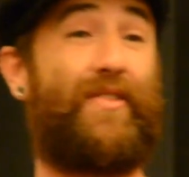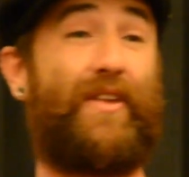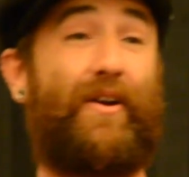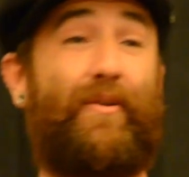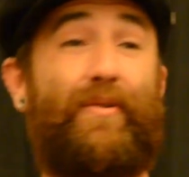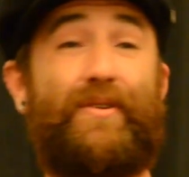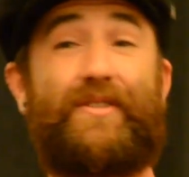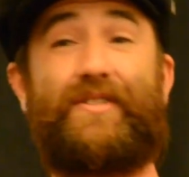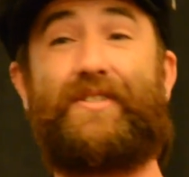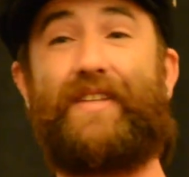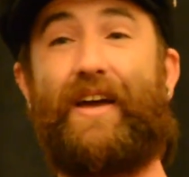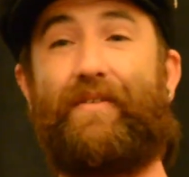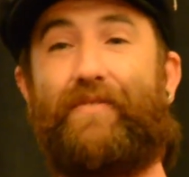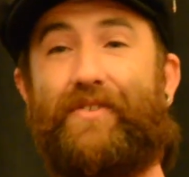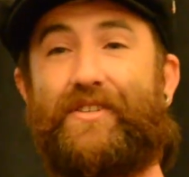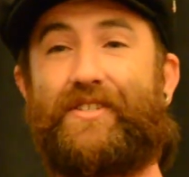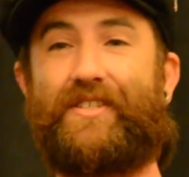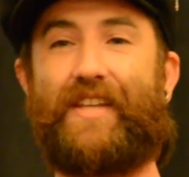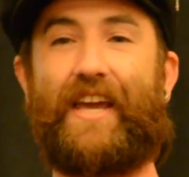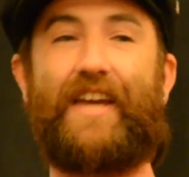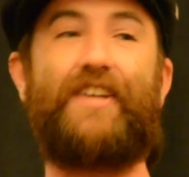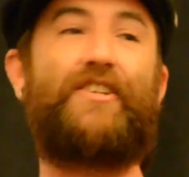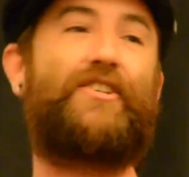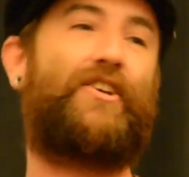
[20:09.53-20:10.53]
there was
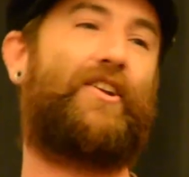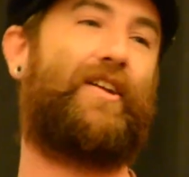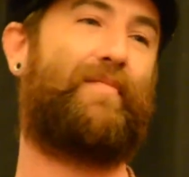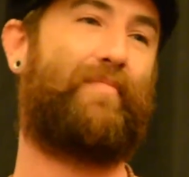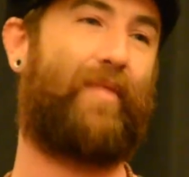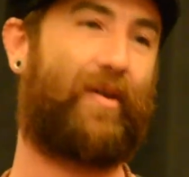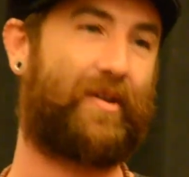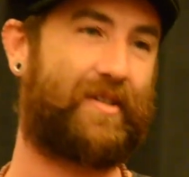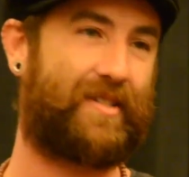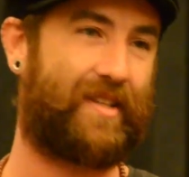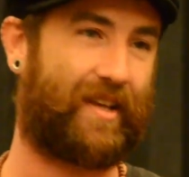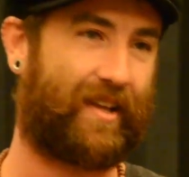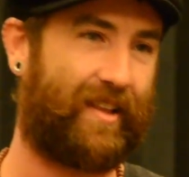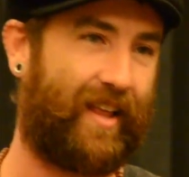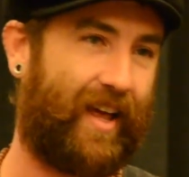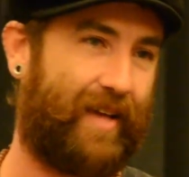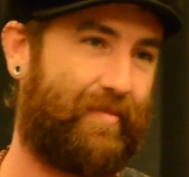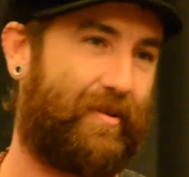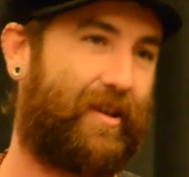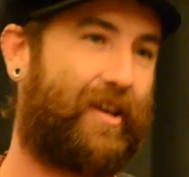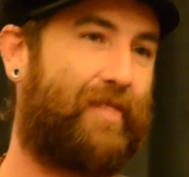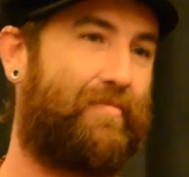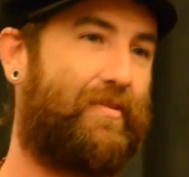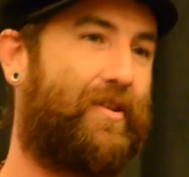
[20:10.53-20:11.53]
devastation amongst the
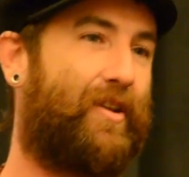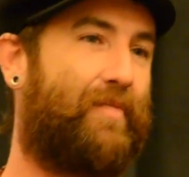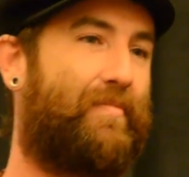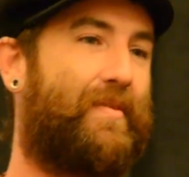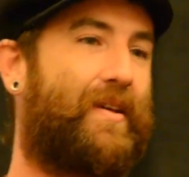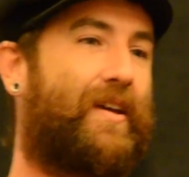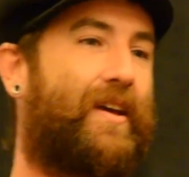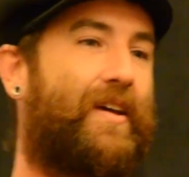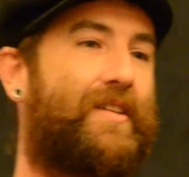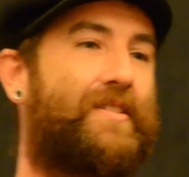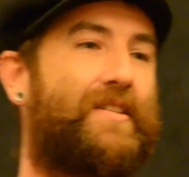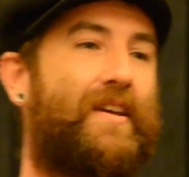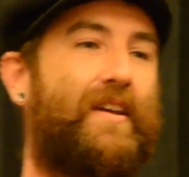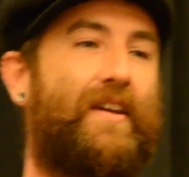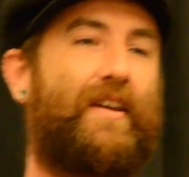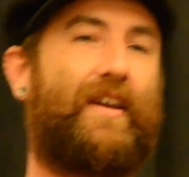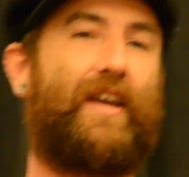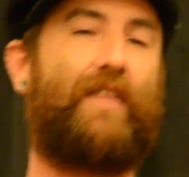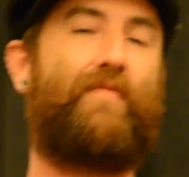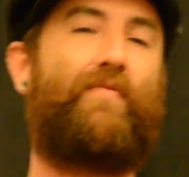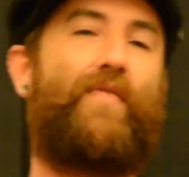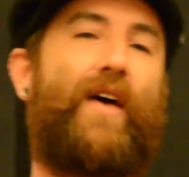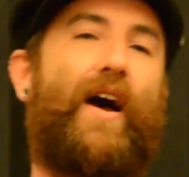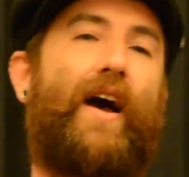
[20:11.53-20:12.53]
climate community because,
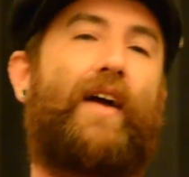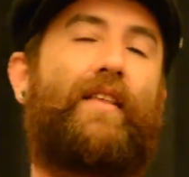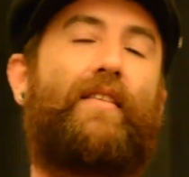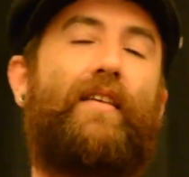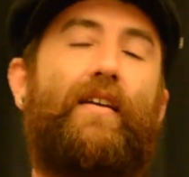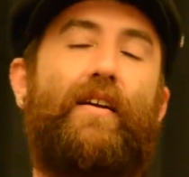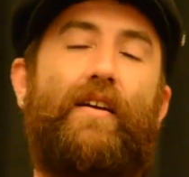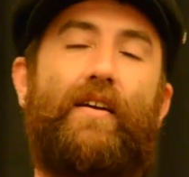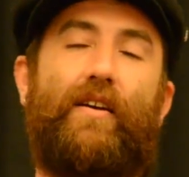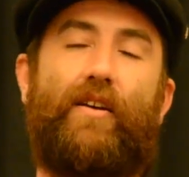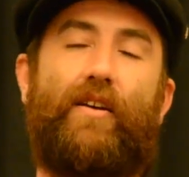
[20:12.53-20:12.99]
in fact,